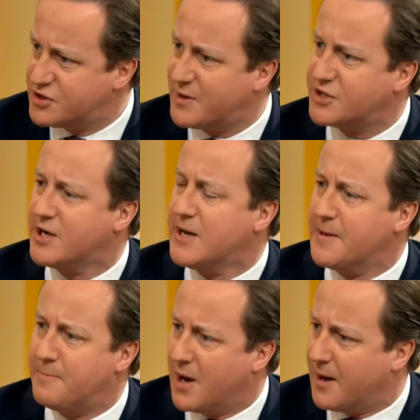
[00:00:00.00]
too much
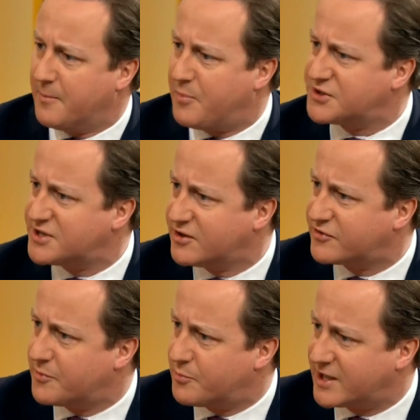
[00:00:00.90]

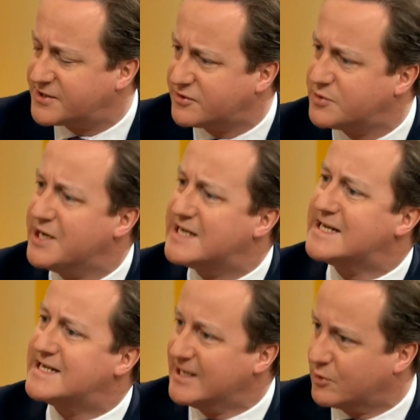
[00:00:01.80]
bossiness from Brussels, and we need
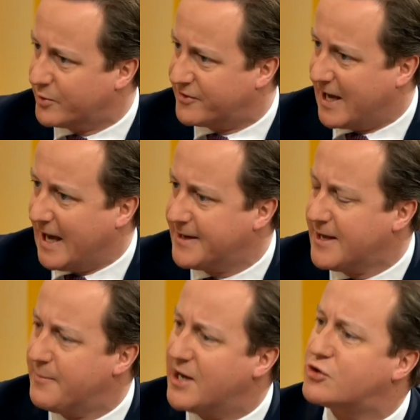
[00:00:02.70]
to deal with that.
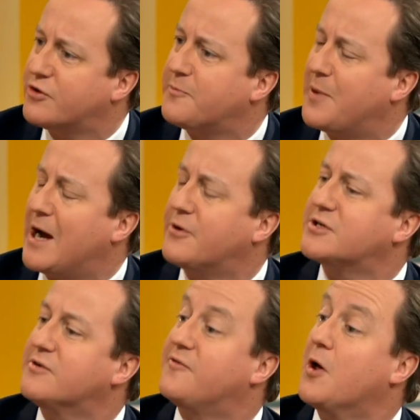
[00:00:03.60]
Make sure that
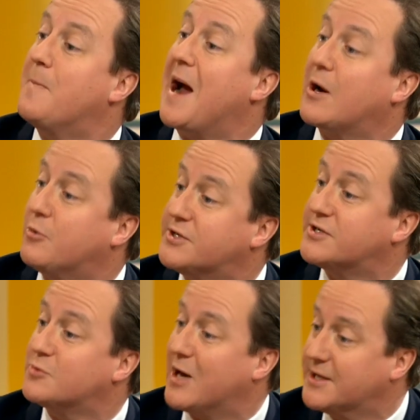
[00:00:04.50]
powers can flow
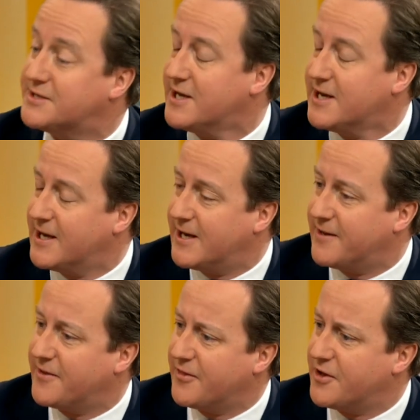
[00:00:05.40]
backwards as well as
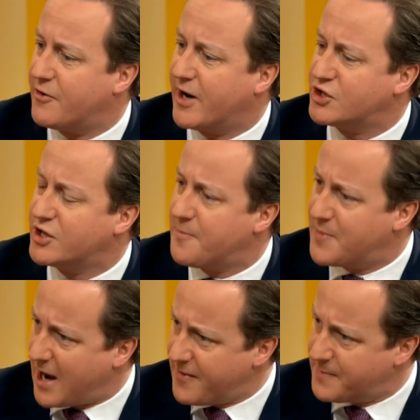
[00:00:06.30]
the other direction. And
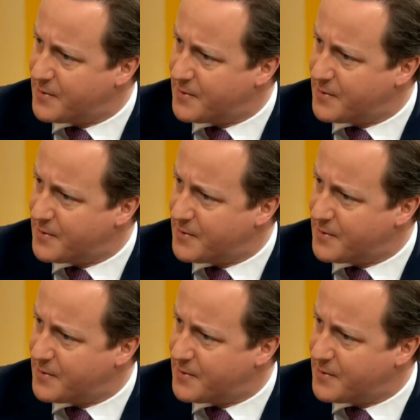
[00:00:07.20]
I think